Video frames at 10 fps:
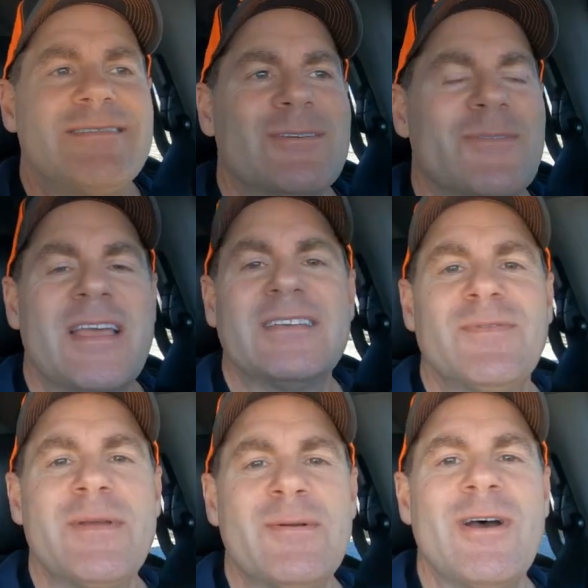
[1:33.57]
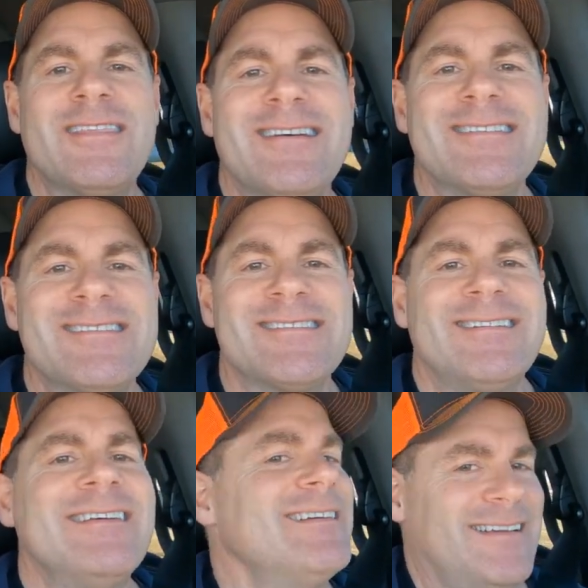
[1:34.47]
So thanks for being with us.
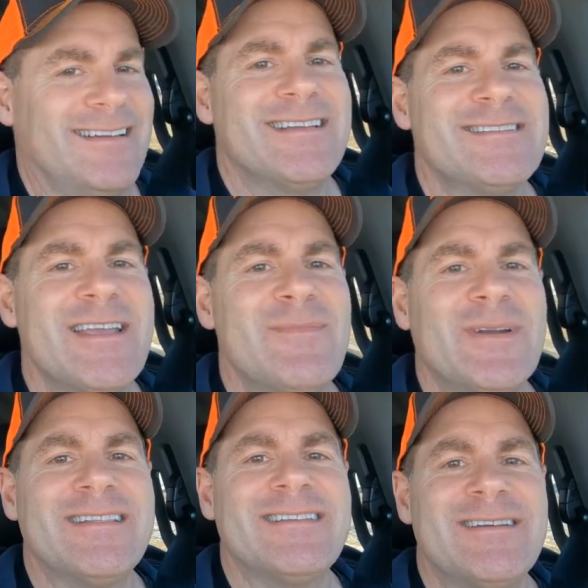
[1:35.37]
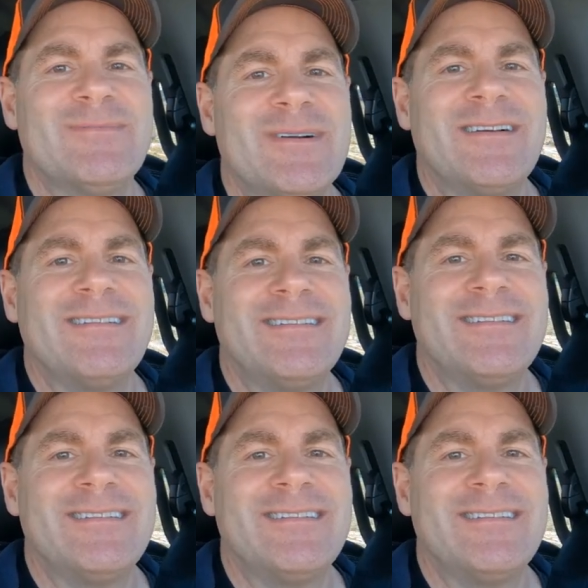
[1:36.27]
Let's keep it in the timber.